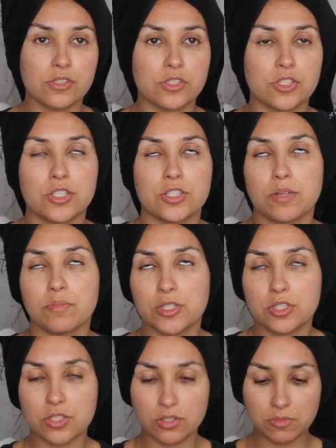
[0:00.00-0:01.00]
and she she had
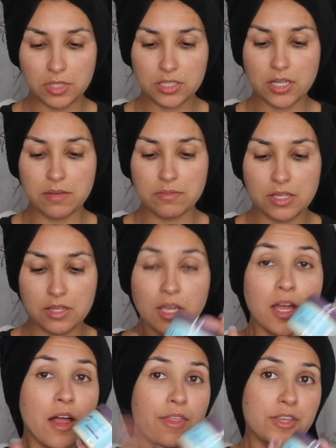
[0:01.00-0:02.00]
bleached it so many times, and
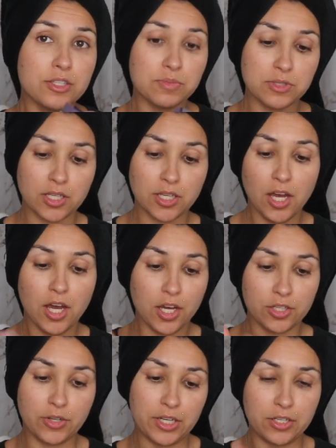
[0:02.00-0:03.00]
this was like
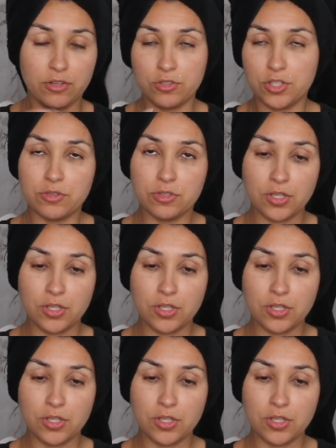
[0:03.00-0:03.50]
a great go-to.